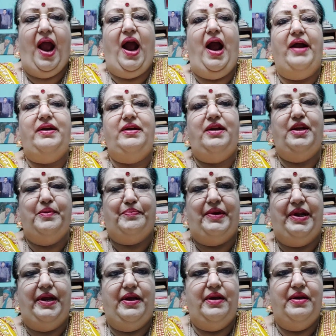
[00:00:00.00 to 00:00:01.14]
and
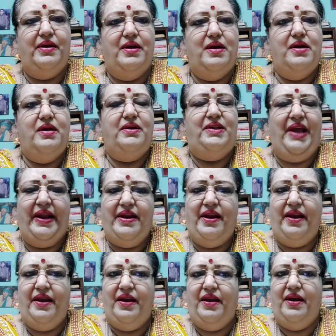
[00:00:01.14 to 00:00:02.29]
deeply, then
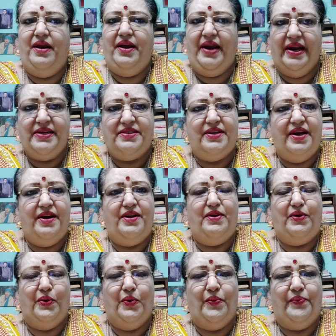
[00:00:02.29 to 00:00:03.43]
he gets
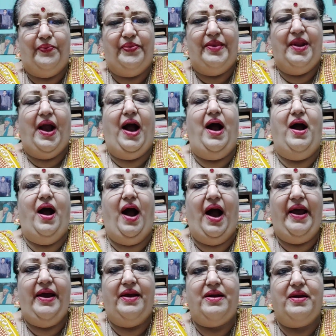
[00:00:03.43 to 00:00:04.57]
into a
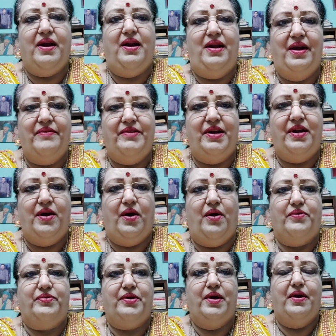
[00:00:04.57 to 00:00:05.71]
higher level
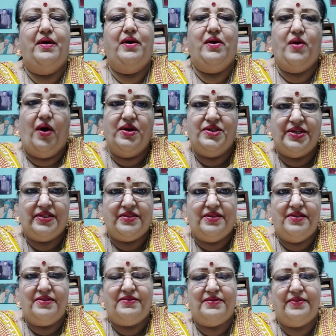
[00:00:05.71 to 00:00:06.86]
of
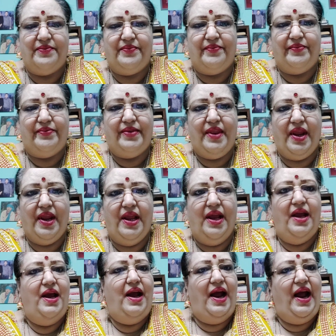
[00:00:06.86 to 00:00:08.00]
consciousness,
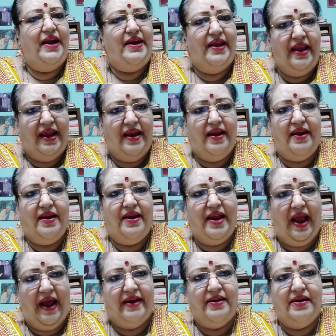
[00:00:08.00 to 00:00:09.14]
and he
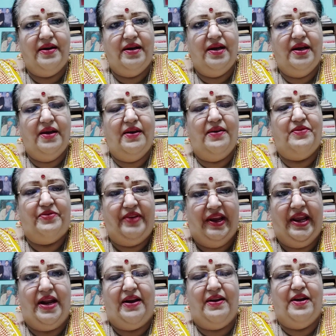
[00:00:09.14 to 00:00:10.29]
can
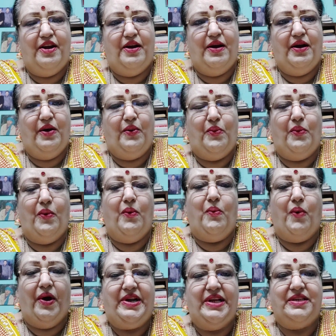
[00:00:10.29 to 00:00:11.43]
feel
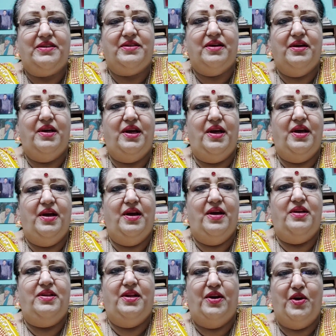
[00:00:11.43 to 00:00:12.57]
what is
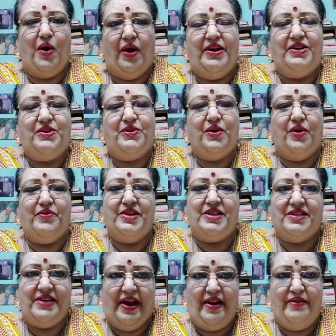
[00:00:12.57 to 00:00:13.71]
the knowledge of his
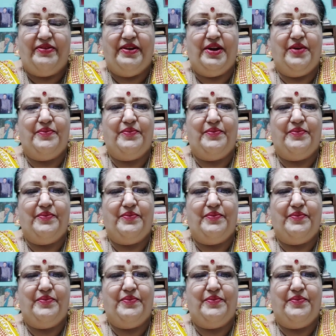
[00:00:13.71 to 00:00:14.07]
self,